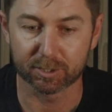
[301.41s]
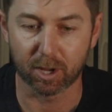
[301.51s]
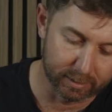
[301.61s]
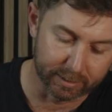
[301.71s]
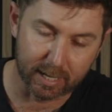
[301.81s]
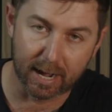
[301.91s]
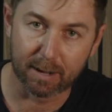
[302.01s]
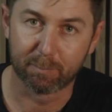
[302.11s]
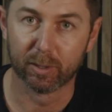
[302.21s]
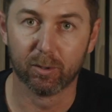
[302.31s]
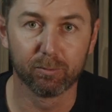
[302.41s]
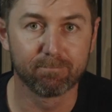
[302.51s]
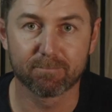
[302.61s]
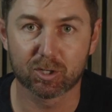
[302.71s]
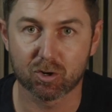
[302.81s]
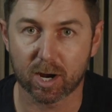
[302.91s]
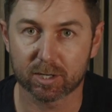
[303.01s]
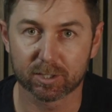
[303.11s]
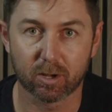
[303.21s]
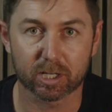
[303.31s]
So you can't build
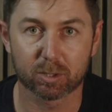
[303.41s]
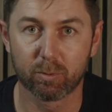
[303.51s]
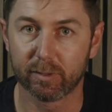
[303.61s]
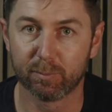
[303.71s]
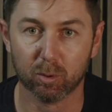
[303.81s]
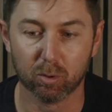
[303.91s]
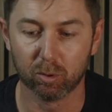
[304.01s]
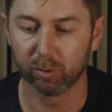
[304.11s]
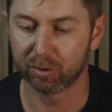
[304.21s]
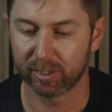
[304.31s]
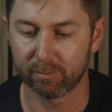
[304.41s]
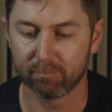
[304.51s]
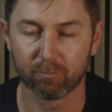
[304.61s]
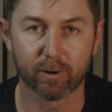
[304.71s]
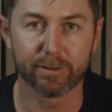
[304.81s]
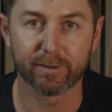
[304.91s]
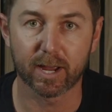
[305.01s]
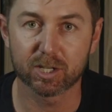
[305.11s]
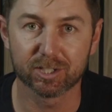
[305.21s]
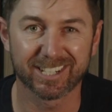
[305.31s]
structures like swimming pools and
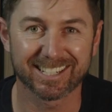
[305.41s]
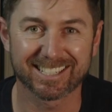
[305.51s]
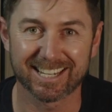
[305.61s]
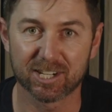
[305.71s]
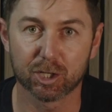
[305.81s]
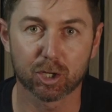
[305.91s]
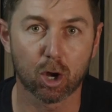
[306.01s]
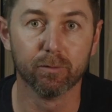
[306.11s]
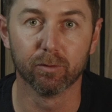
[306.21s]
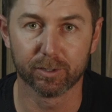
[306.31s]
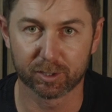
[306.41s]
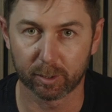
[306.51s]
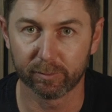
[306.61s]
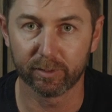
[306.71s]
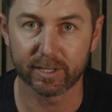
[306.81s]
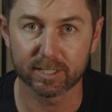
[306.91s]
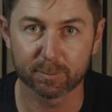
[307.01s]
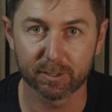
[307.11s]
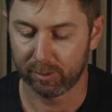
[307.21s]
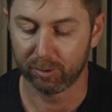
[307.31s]
renovations and extensions over the top of an
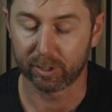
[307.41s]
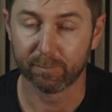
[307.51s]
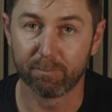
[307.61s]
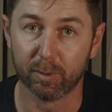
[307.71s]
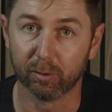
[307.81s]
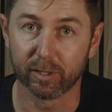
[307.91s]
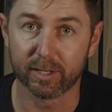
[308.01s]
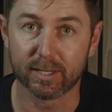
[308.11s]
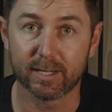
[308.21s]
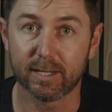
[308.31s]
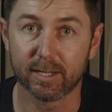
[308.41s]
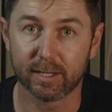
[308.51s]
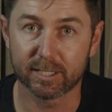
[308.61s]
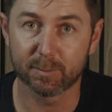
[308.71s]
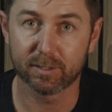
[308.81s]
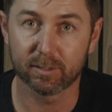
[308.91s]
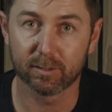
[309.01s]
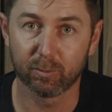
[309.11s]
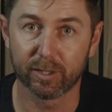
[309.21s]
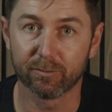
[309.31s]
easement. You can build it near an easement
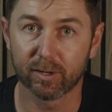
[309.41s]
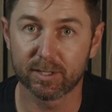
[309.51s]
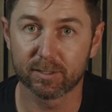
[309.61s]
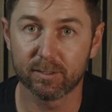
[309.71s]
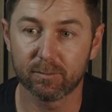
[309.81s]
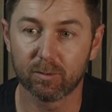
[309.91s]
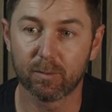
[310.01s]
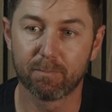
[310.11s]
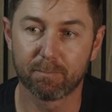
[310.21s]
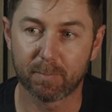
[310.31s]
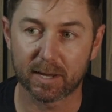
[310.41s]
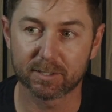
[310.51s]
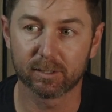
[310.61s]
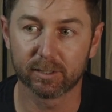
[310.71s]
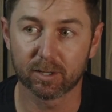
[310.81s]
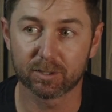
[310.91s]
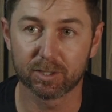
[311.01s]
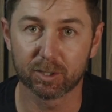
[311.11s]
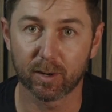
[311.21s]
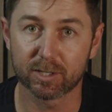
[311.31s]
within reason. Basically, in those
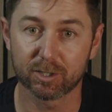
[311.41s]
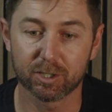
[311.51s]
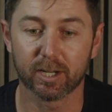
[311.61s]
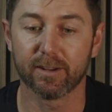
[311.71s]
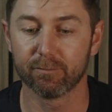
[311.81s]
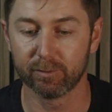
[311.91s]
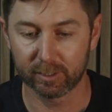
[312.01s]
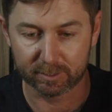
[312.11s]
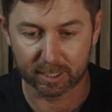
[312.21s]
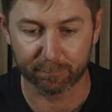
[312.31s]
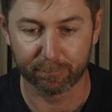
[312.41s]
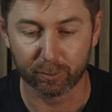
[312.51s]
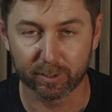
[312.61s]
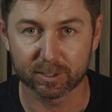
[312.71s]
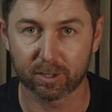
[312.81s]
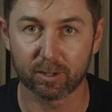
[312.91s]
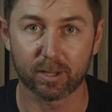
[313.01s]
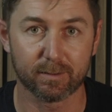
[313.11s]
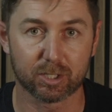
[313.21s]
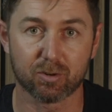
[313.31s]
situations, you're going to have really deep footings so
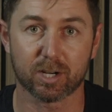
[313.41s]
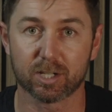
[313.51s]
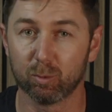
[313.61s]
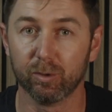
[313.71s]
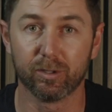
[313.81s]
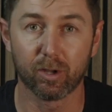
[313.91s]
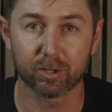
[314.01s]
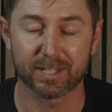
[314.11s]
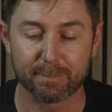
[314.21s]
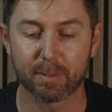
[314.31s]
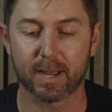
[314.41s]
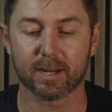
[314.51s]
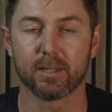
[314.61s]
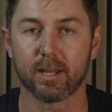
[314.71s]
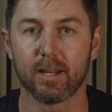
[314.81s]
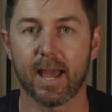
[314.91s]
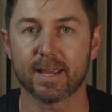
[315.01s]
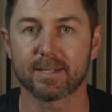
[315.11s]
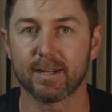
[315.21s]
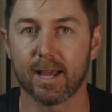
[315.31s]
that structure will not impact that
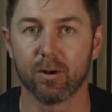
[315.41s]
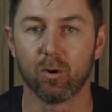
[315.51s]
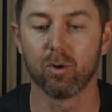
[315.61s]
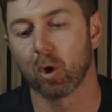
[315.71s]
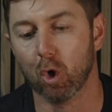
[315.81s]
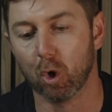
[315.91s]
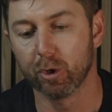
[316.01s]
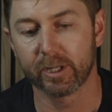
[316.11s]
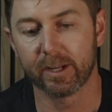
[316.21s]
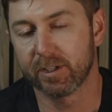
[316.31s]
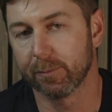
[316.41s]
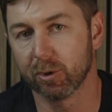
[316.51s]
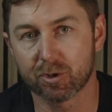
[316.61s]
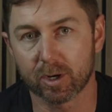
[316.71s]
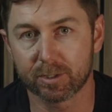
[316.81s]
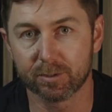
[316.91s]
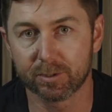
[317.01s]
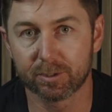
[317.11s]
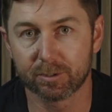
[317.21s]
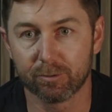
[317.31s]
asset at all. Or you can have temporary
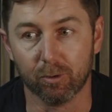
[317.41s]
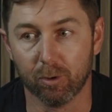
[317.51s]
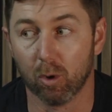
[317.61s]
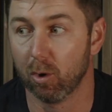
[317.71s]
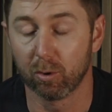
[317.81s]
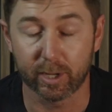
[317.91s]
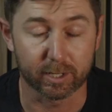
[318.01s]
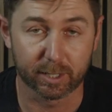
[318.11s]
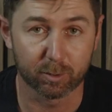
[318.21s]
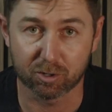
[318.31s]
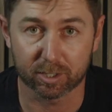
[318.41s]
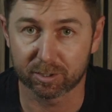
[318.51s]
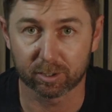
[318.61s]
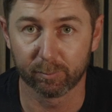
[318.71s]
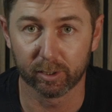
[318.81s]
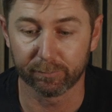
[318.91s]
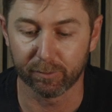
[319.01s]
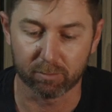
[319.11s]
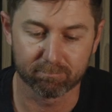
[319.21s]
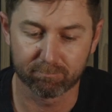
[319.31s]
structures, temporary structures are completely fine.